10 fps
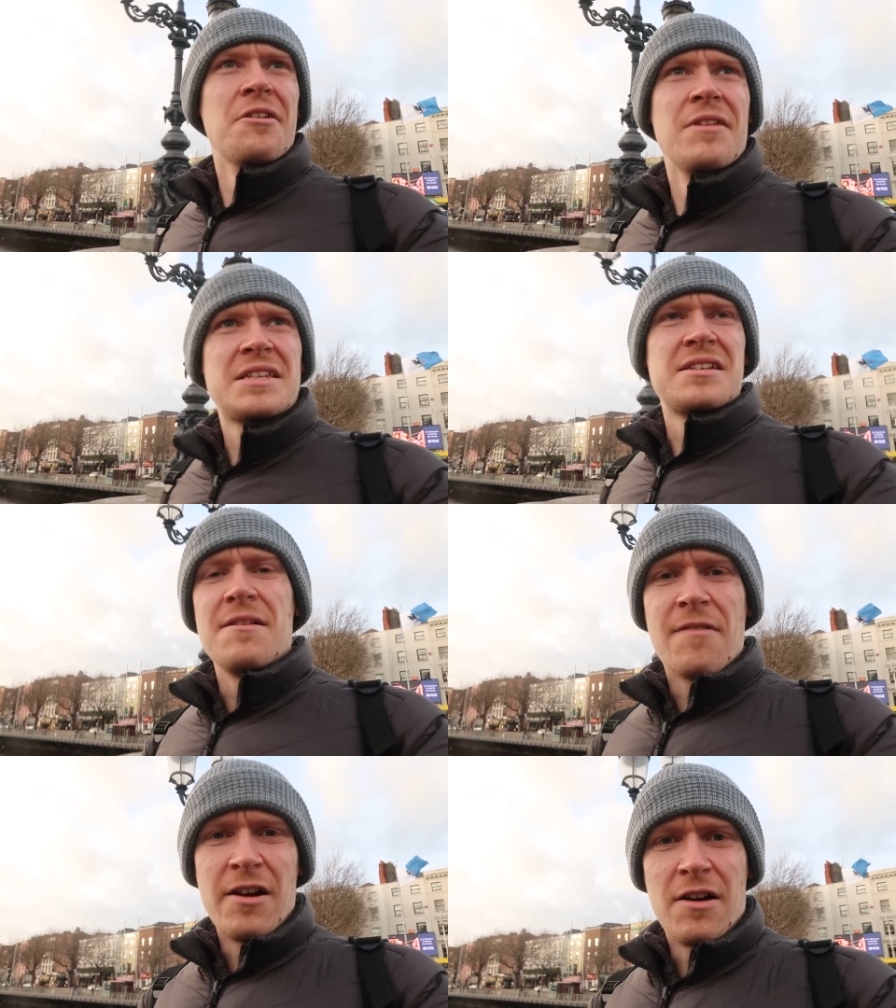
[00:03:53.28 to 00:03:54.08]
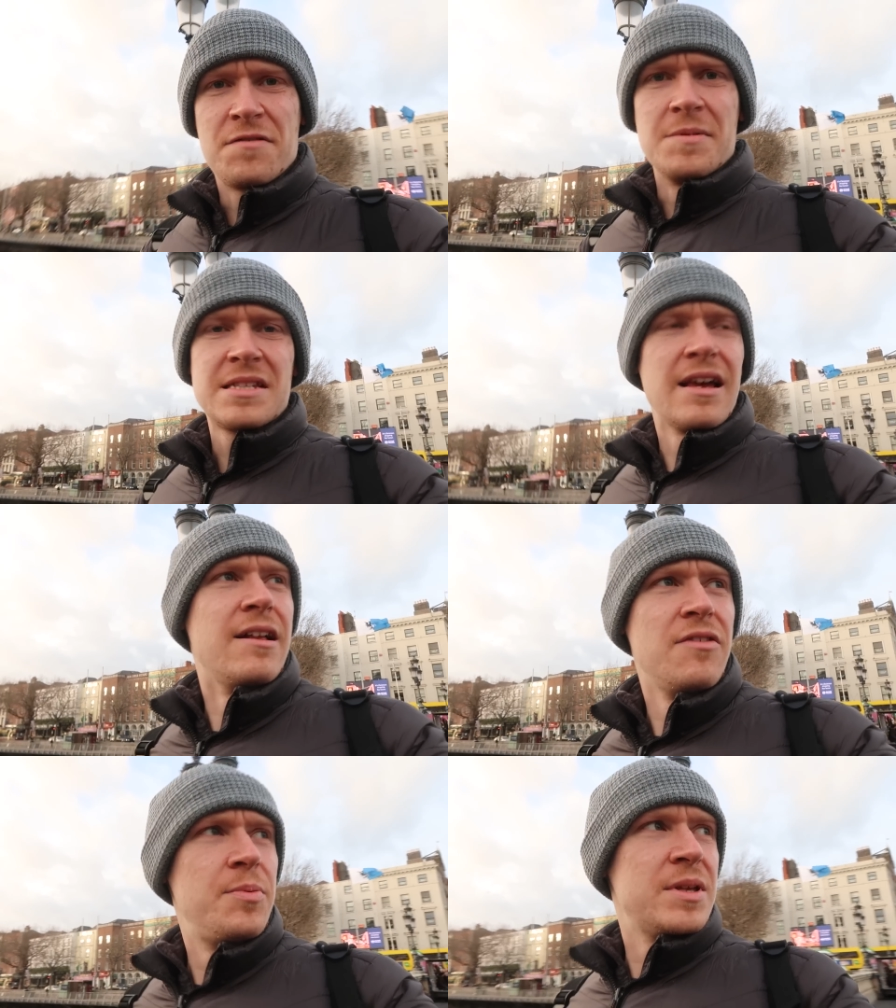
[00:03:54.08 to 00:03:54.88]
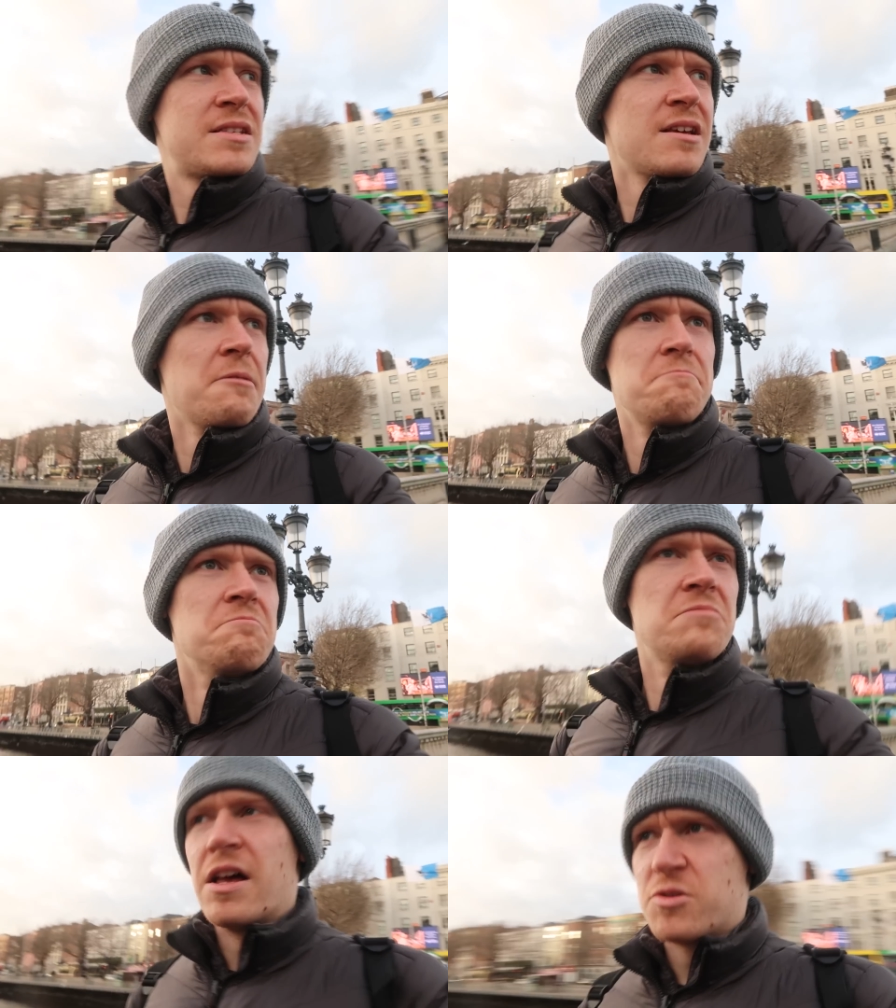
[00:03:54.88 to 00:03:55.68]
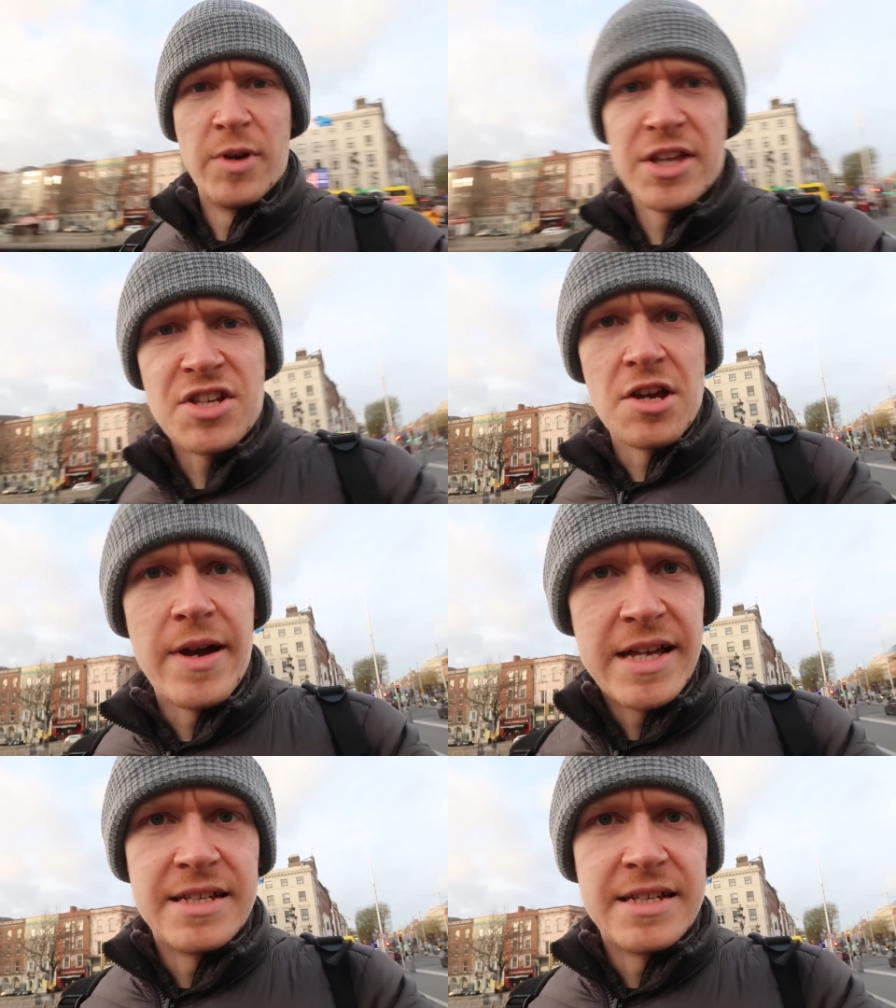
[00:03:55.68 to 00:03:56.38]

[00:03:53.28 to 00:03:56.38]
don't really see it very often myself, but there's 1 or 2 here